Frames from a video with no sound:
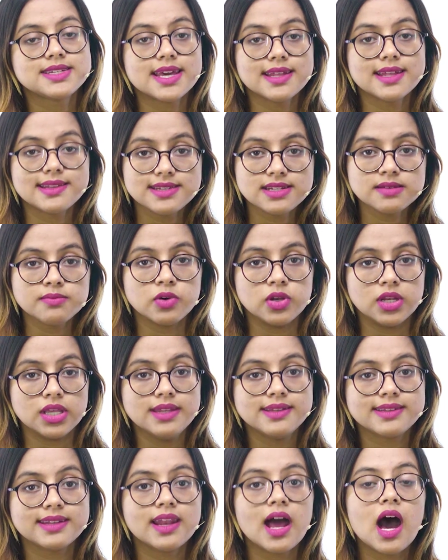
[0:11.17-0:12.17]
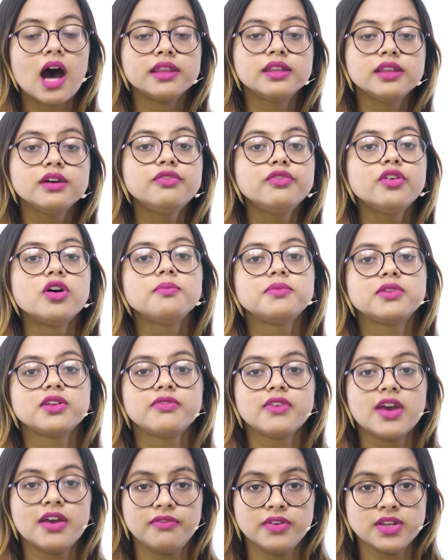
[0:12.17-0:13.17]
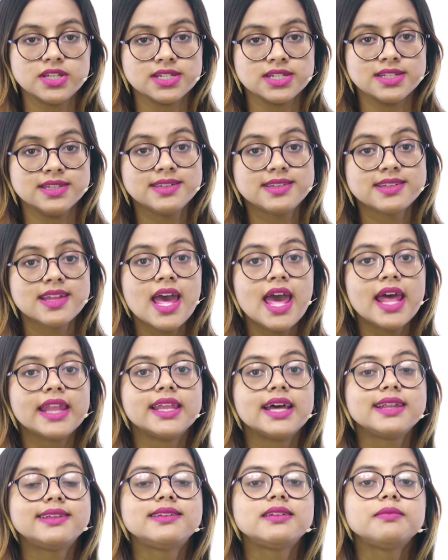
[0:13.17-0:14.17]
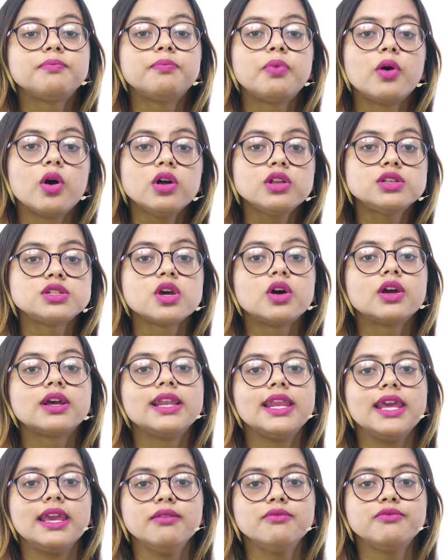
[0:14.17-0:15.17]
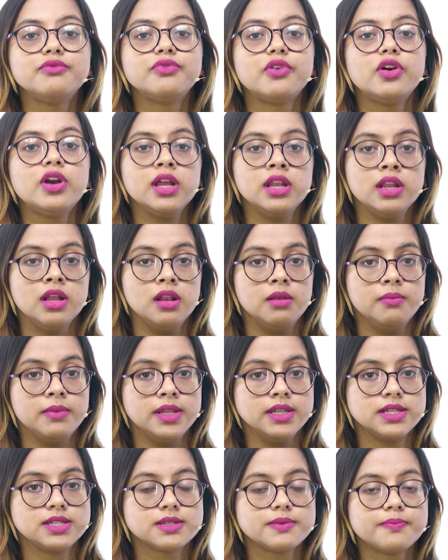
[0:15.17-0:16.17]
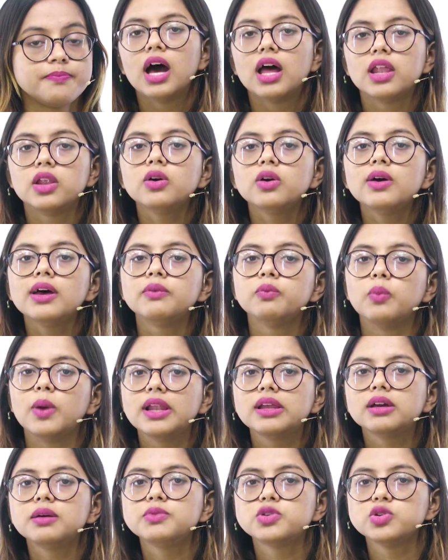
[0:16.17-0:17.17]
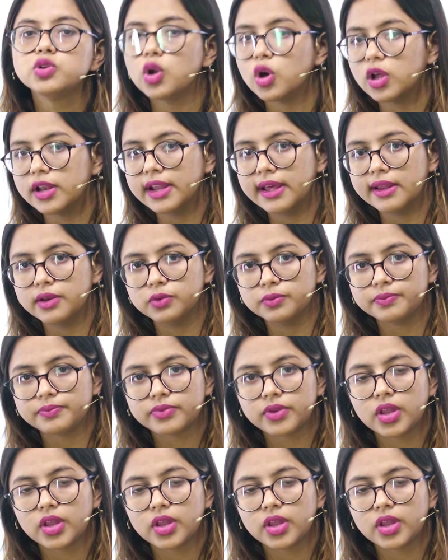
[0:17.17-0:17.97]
testimonies, and other forms of evidence that support your claim for annulment. Hello and welcome to Law Nano.